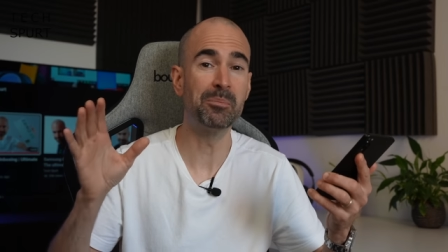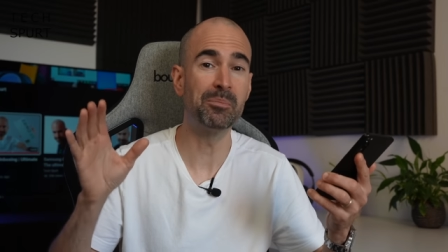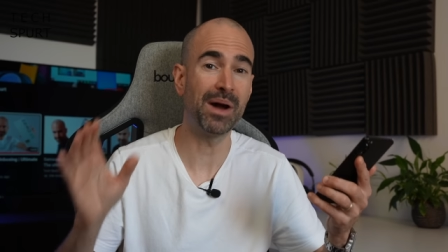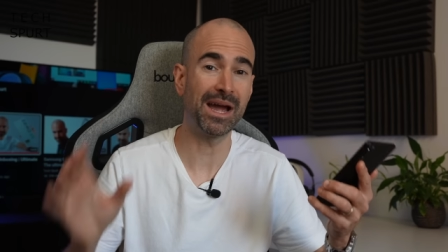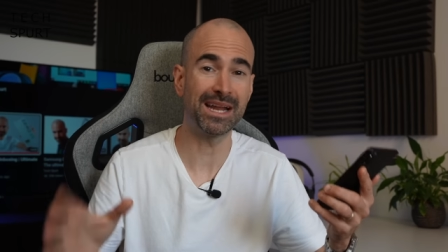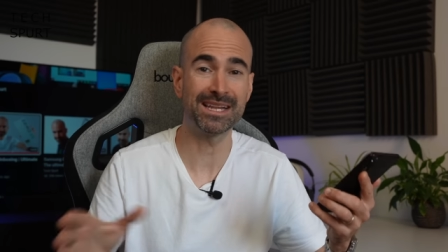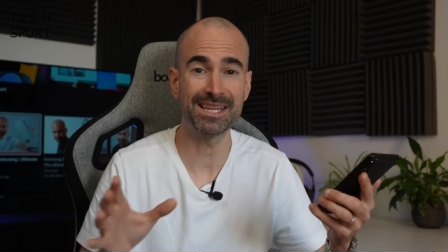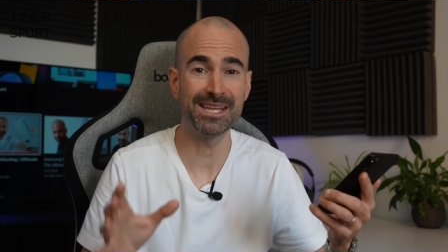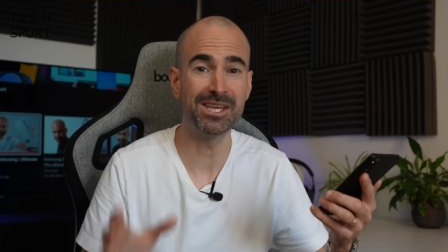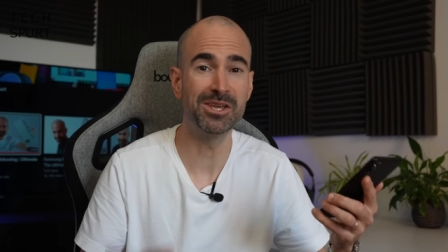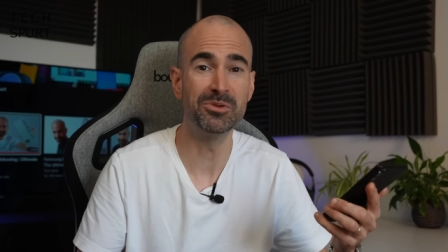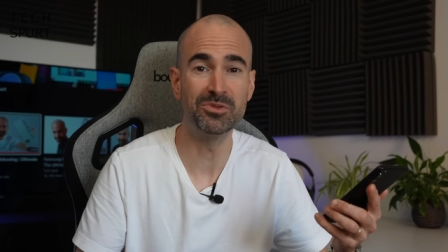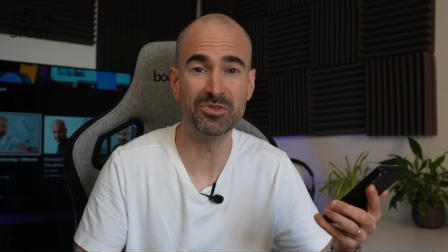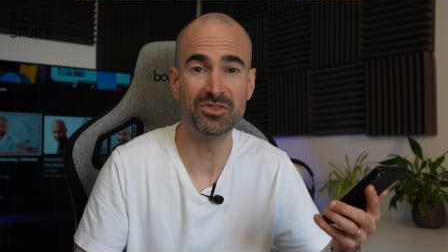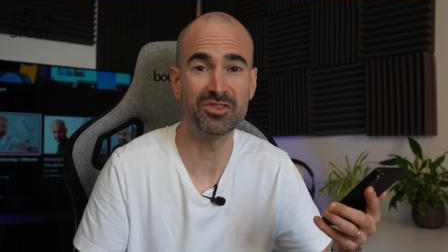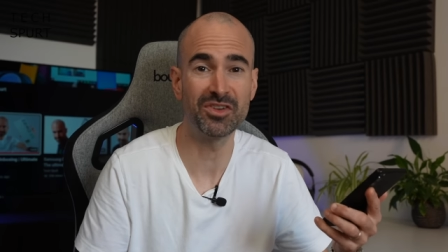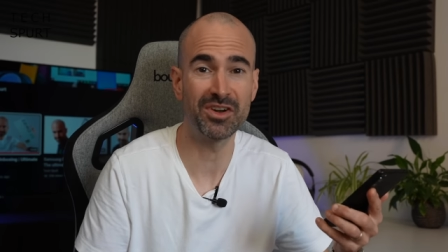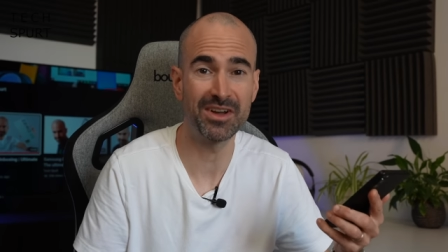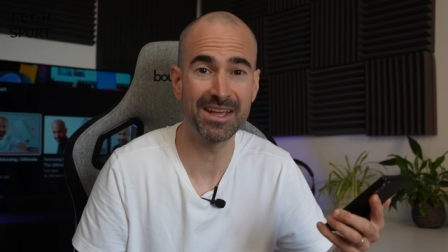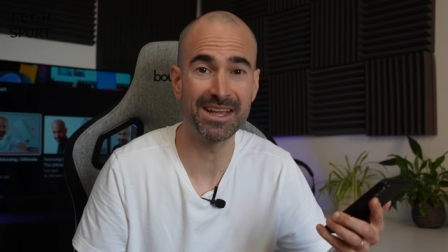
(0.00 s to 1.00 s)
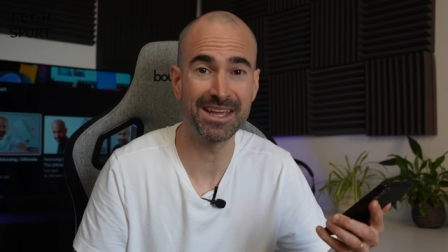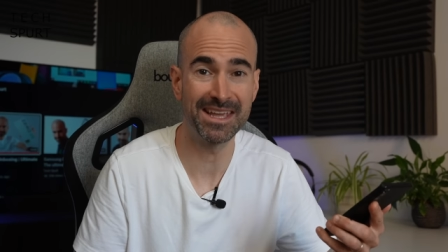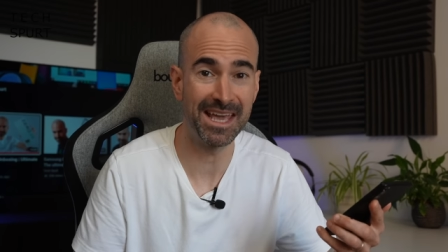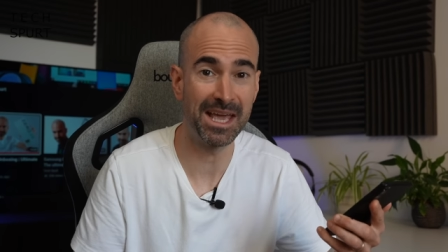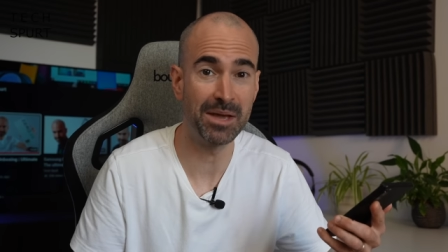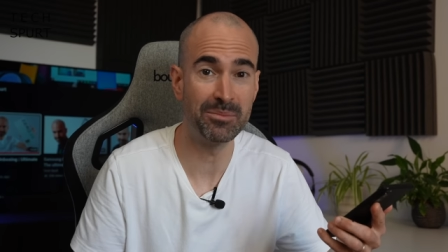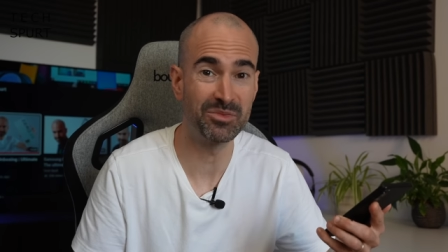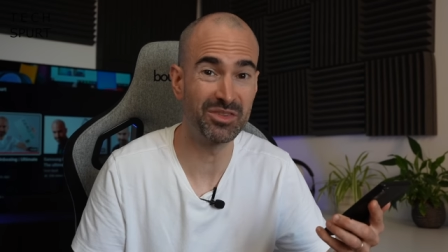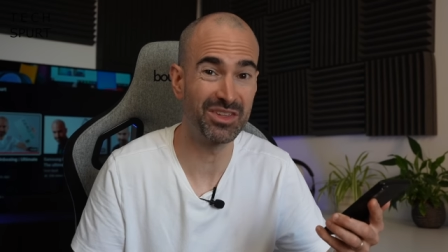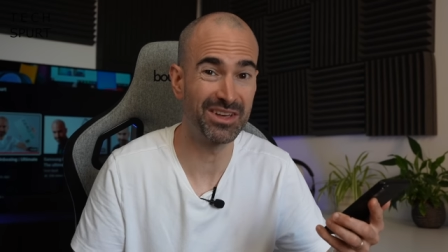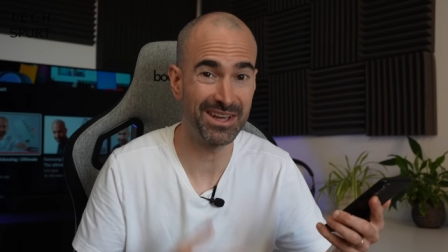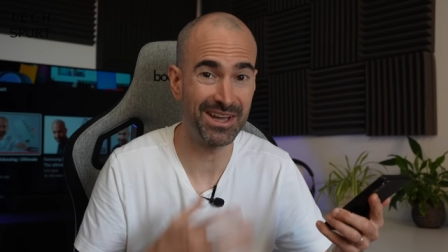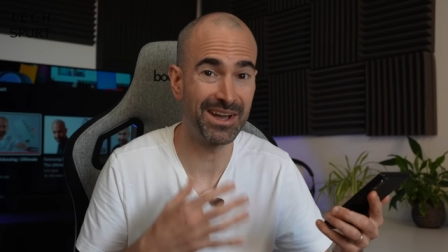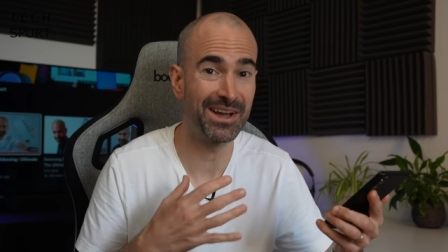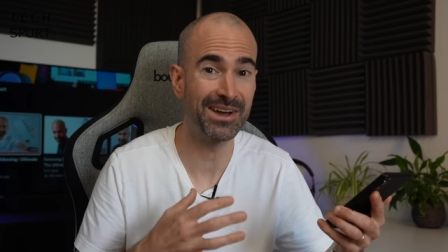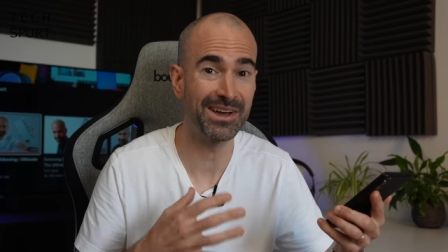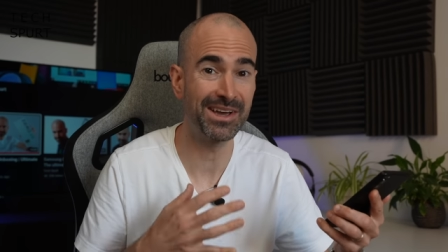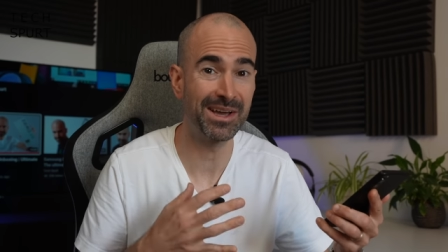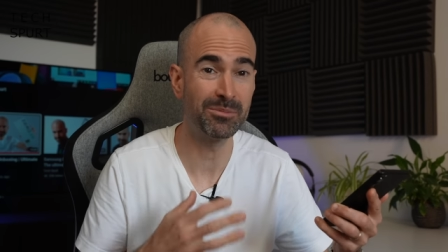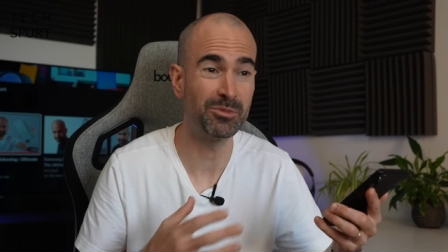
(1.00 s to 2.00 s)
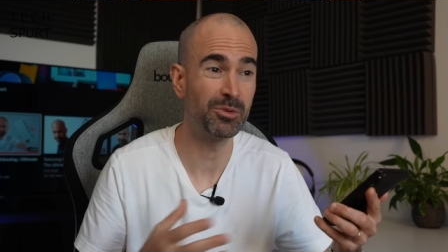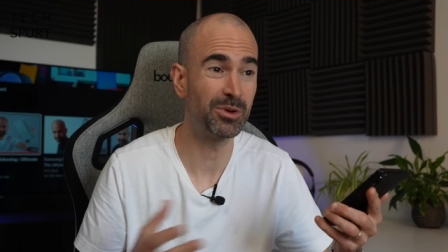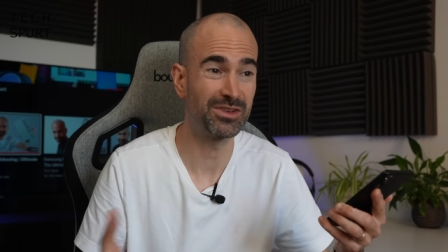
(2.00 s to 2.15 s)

badly you suck at games like I am,